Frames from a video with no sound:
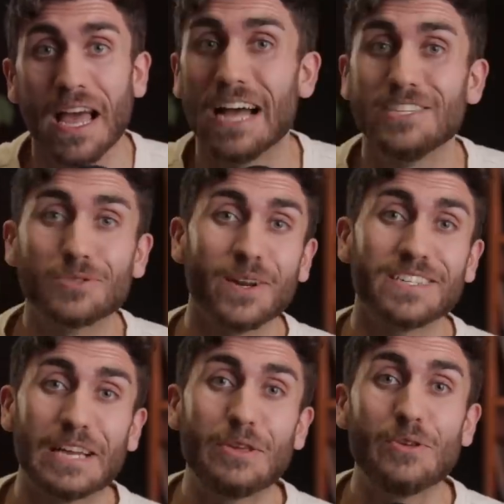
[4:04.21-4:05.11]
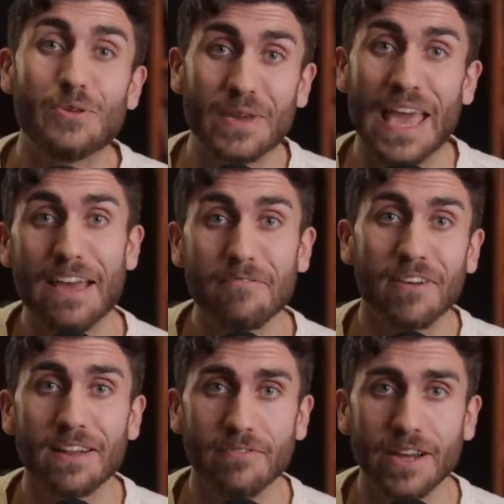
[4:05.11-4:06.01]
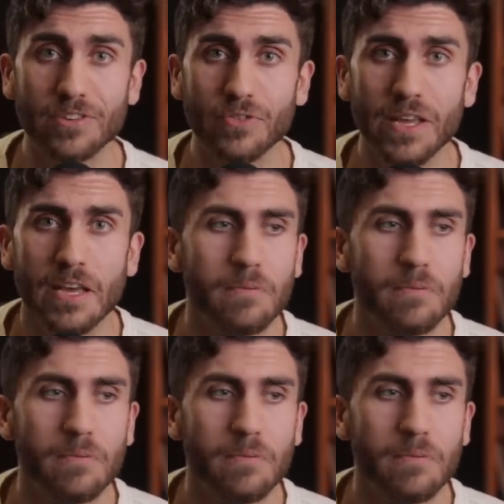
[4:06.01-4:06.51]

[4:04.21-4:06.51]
I just want to tell you, you can find victory,